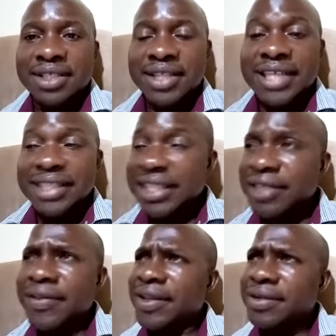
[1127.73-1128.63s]
That
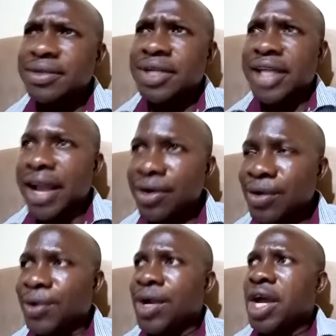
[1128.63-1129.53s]
I
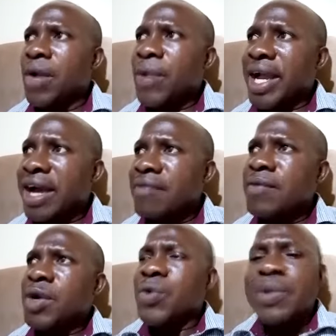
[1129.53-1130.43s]
know we
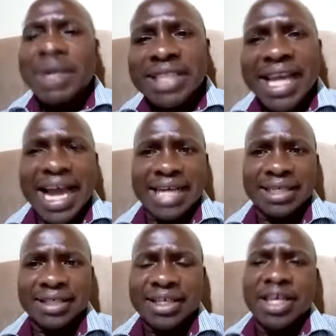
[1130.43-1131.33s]
must learn,
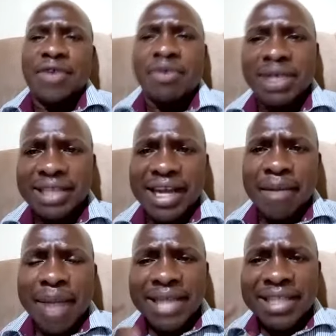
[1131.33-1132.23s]

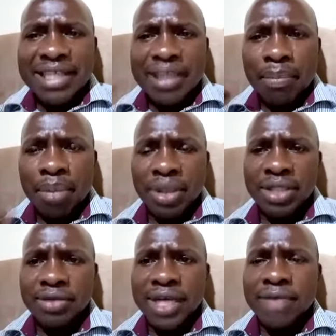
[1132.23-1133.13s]
but there's a
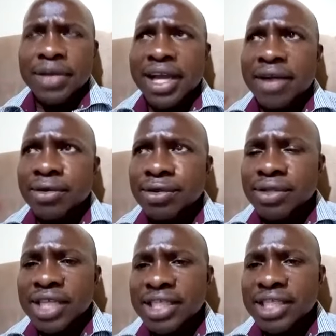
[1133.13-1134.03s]
point where we can also
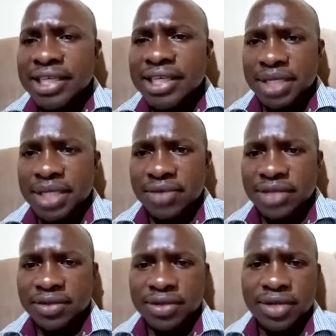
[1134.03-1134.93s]
get a limit where
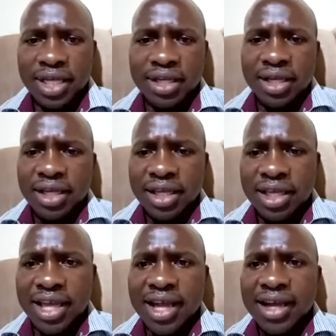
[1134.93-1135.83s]
so okay,
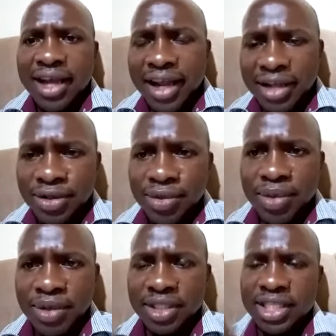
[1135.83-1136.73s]
here I can't go
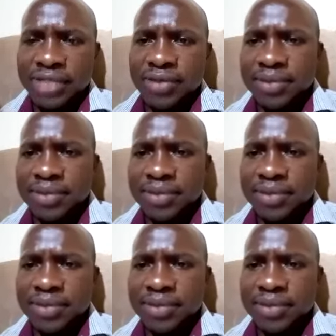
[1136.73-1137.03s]
beyond this one.